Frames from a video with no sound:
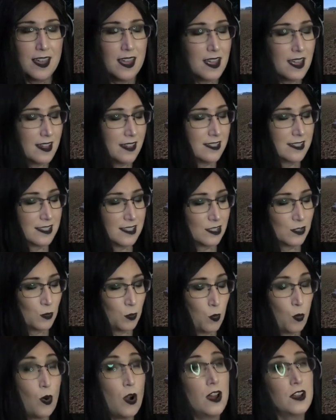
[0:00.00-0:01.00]
It's this
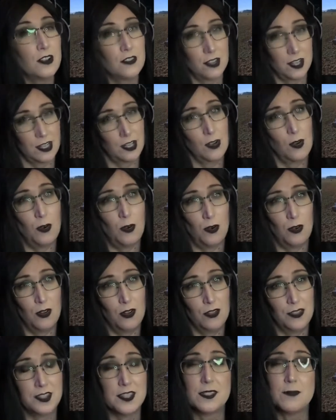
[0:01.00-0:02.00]
watering
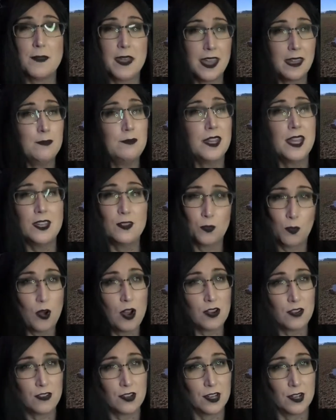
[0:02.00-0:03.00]
hole, this man-made
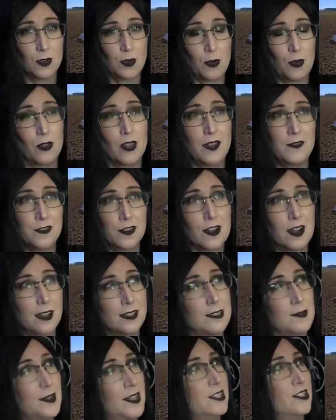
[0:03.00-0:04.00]
watering hole. I forgot
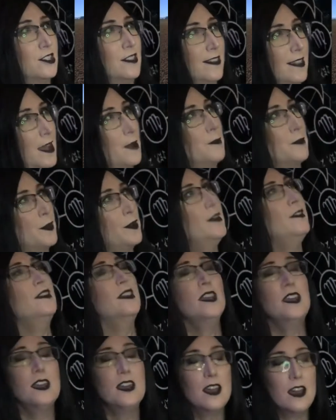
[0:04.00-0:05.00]
to mention that part.
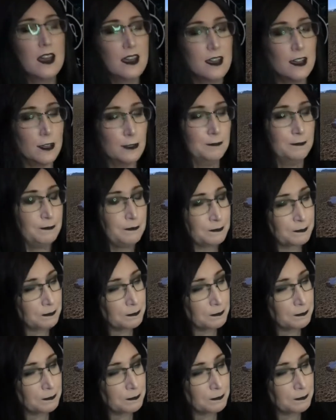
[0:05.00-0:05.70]
Um,